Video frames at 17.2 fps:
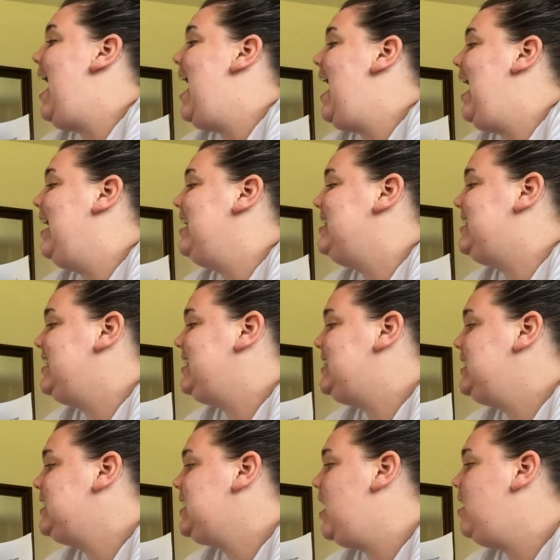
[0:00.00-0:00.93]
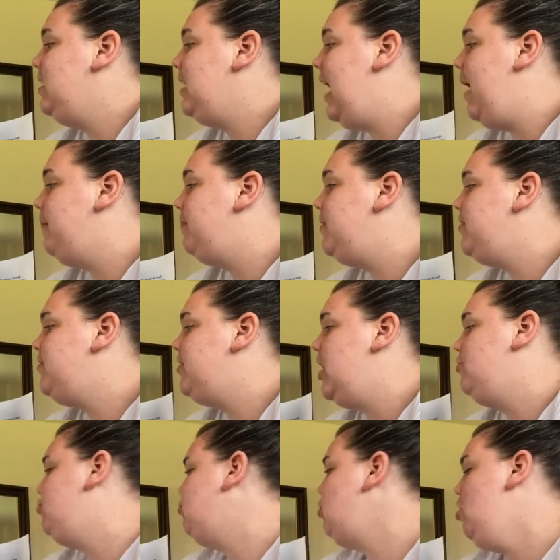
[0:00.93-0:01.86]
And did the girl captain
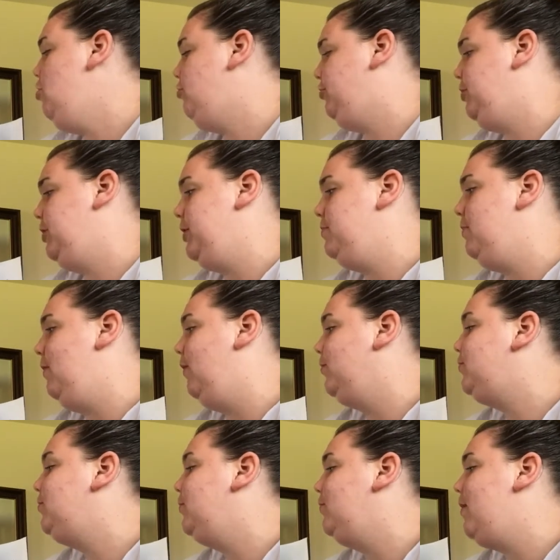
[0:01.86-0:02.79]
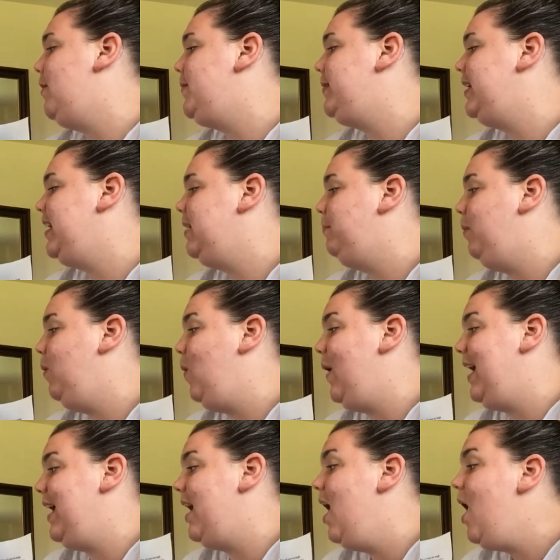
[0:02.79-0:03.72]
say, certainly not, you're only a
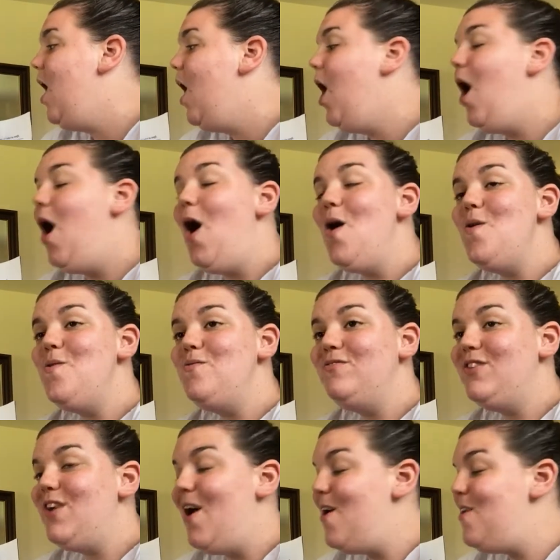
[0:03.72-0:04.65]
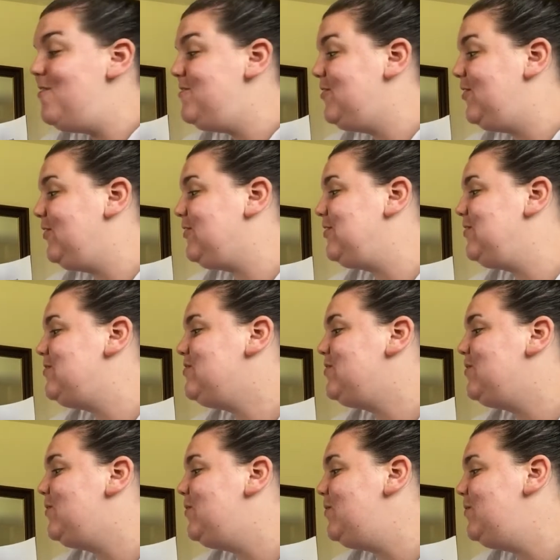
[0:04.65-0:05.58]
boy? Oh no, not at
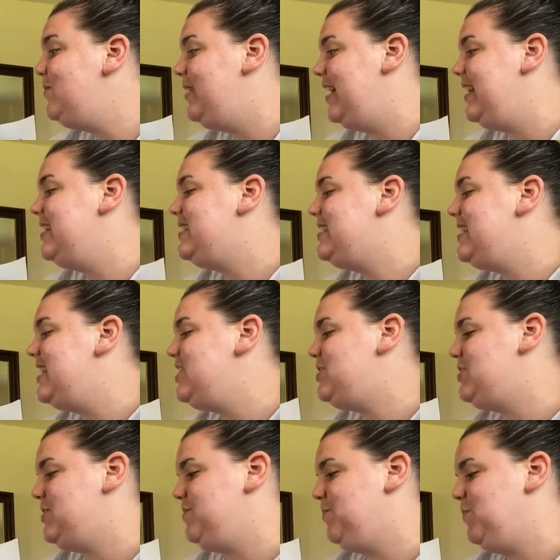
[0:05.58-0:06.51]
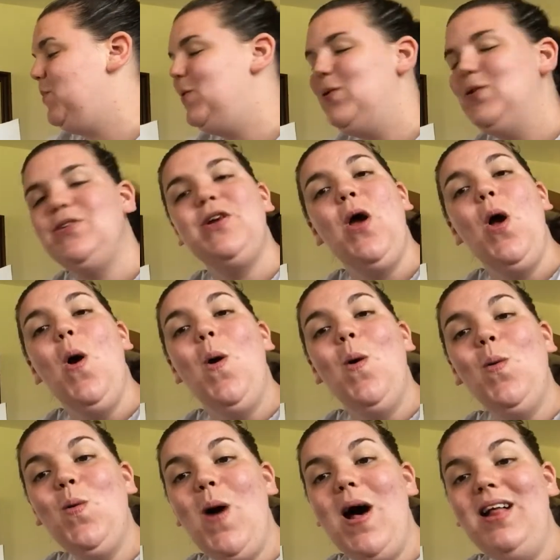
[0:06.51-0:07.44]
all. Instead she roared,
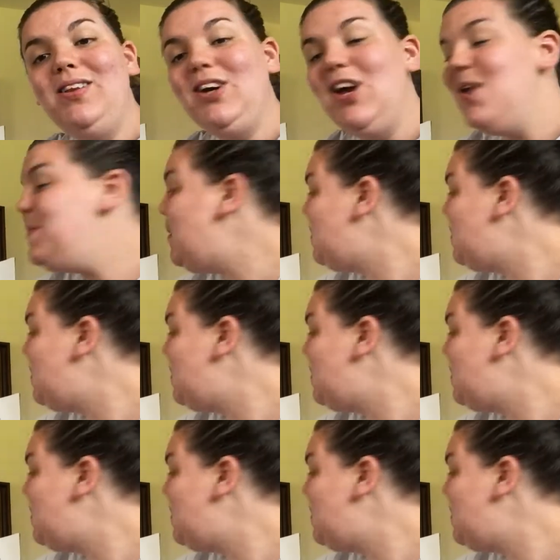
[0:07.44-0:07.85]
welcome